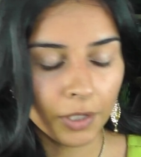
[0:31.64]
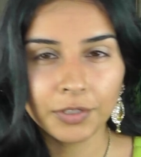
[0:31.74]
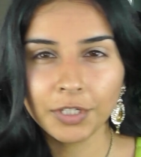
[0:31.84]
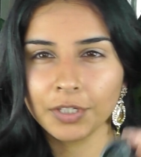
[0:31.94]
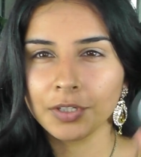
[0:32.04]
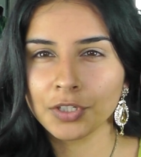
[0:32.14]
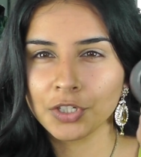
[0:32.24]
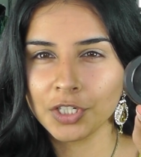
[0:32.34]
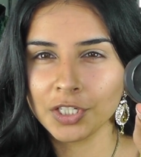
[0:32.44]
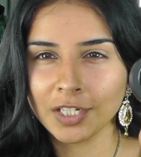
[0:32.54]
going to use
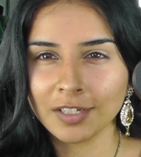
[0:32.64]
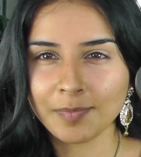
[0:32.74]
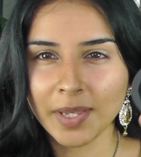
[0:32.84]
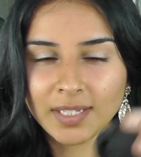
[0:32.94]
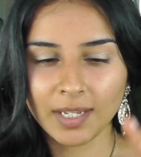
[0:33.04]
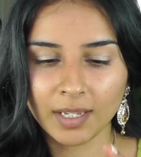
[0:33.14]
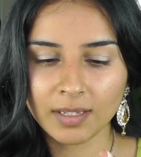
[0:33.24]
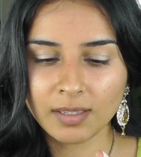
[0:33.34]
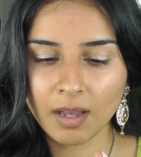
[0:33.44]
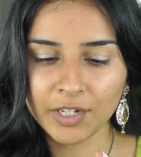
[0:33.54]
Chi
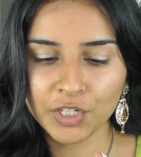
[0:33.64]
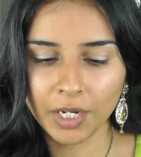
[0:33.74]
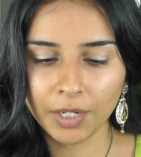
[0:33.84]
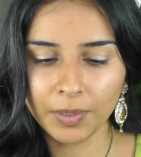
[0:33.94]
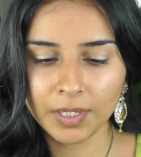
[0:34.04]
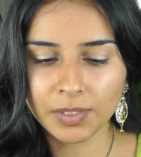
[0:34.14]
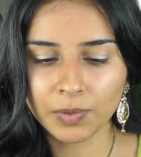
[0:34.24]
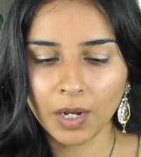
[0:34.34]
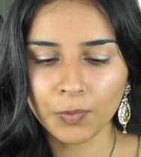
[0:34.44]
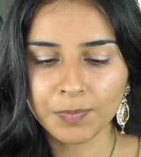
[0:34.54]
Cosmetics eyeshadow, and it's
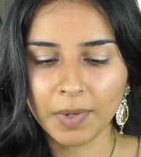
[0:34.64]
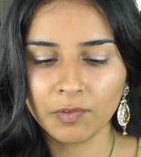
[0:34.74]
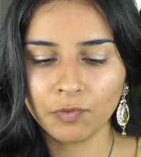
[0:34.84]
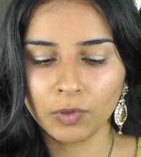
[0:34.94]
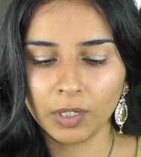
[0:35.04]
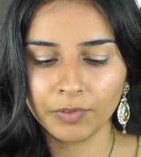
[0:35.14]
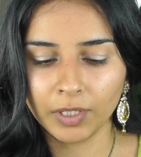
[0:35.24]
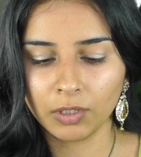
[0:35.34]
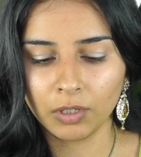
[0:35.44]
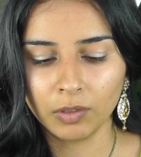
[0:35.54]
called I Was Made for
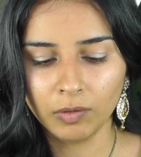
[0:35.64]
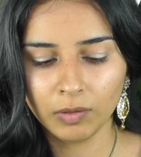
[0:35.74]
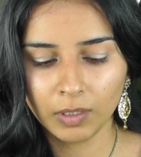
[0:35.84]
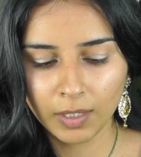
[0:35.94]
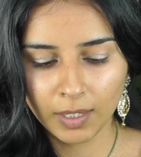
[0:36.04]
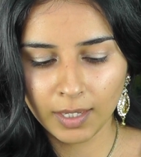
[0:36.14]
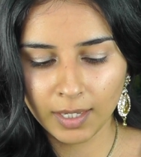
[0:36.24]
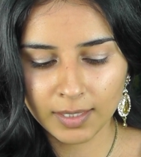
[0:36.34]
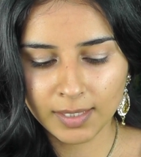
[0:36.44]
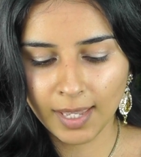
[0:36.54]
Loving You.
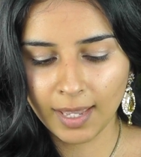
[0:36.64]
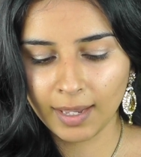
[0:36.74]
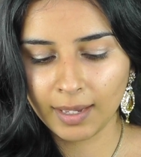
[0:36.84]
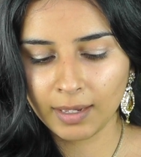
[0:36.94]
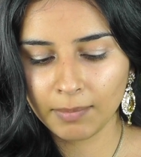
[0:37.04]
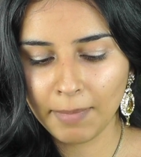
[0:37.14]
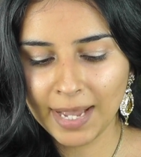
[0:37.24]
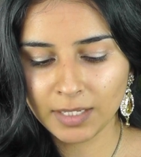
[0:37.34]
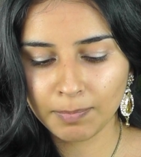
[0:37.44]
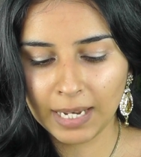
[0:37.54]
It's a
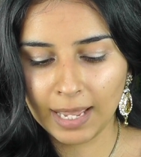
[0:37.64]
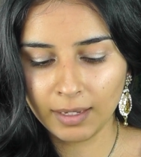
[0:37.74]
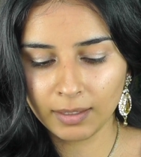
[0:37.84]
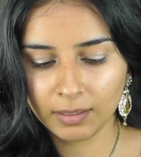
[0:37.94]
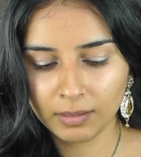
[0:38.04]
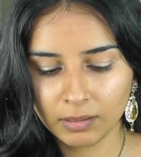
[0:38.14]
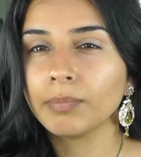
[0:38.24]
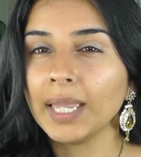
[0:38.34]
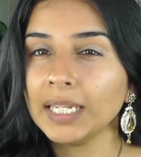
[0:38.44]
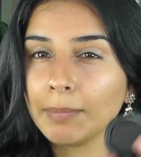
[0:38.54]
matte black,
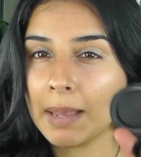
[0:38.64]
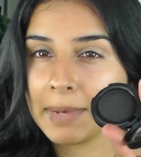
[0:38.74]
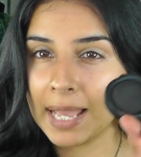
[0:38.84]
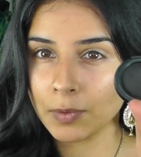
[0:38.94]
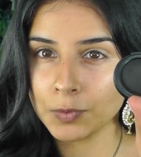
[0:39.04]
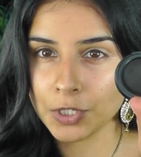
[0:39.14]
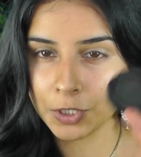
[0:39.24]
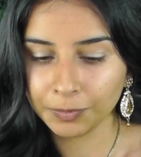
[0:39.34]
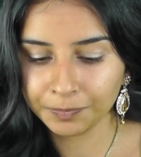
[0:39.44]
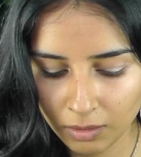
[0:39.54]
but any matte black will
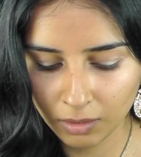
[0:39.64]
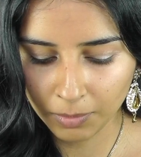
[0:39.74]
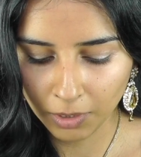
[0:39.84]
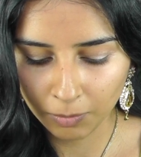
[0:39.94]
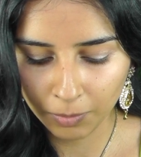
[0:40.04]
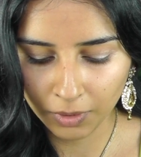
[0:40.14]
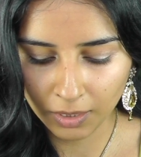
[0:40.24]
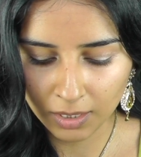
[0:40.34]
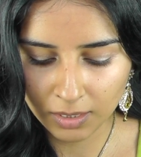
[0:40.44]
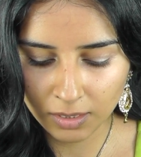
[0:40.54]
do. And I'm going to put
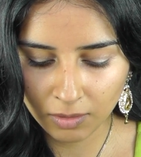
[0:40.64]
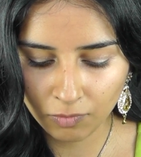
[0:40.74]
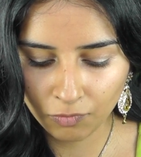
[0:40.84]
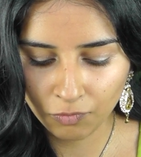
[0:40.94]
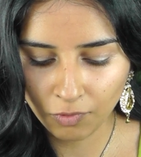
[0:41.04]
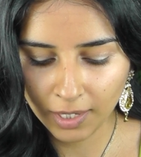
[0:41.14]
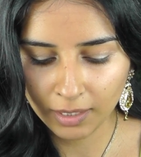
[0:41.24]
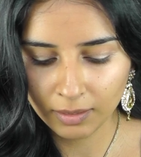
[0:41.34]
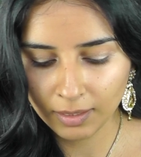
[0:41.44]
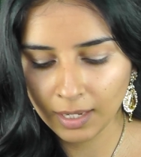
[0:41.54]
this
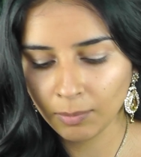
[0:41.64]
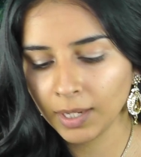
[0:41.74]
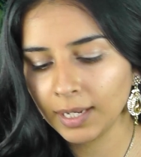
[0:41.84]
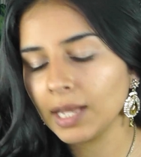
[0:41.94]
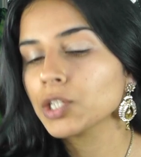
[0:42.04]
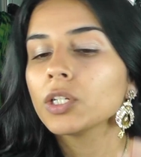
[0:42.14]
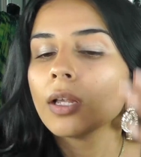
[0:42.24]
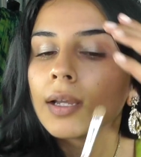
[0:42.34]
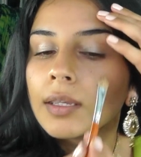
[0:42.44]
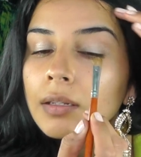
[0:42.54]
right near my lash
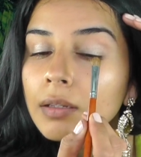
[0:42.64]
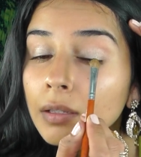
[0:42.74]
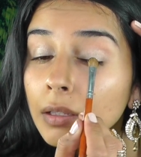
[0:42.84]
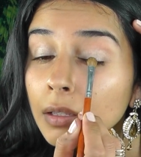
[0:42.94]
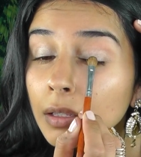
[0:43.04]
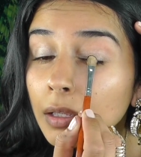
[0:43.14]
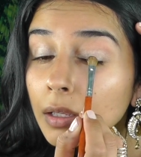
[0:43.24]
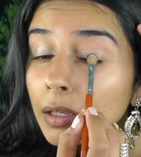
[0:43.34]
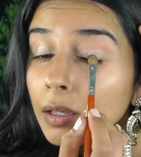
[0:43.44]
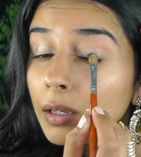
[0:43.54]
line
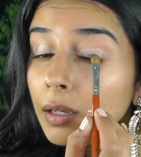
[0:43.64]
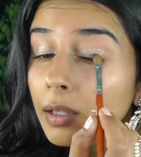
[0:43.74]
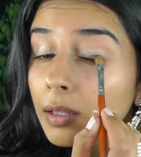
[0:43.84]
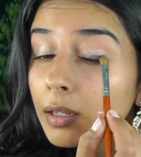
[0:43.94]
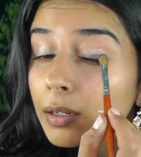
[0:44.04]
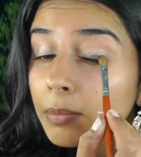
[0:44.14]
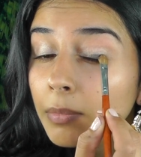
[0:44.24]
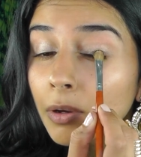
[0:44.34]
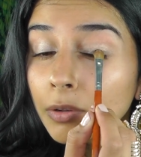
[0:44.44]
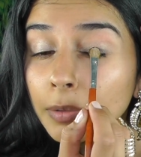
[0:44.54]
and then
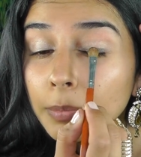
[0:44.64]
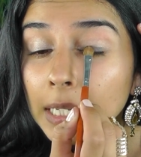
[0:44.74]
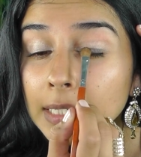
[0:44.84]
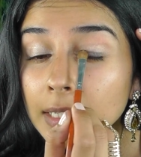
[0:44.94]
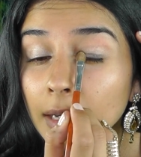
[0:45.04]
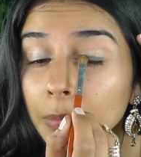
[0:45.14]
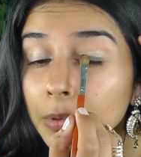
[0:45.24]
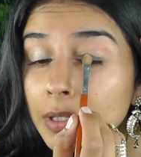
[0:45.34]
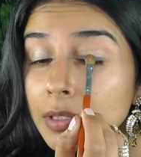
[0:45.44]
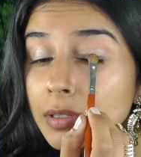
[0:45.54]
only blend it
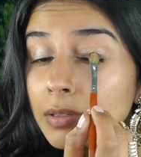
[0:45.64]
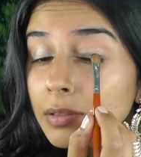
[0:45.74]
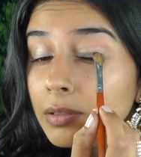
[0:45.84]
upwards